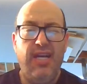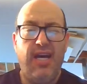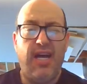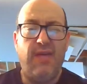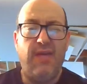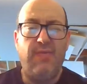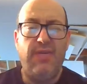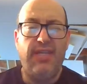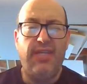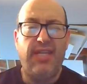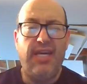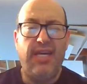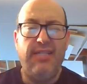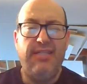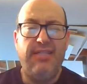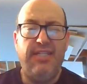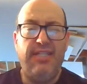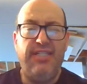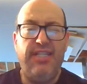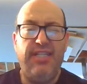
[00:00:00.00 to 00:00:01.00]
I
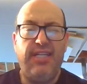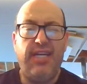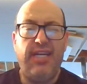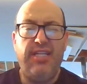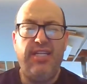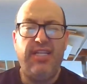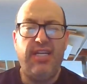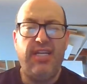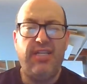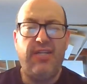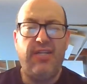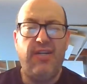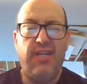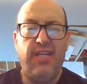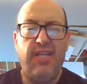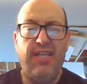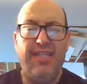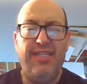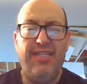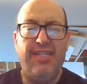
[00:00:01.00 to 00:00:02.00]
realize that G.K.
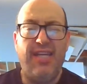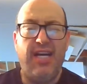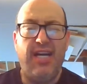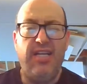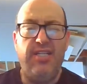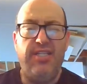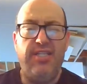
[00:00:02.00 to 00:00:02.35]
Chesterton is not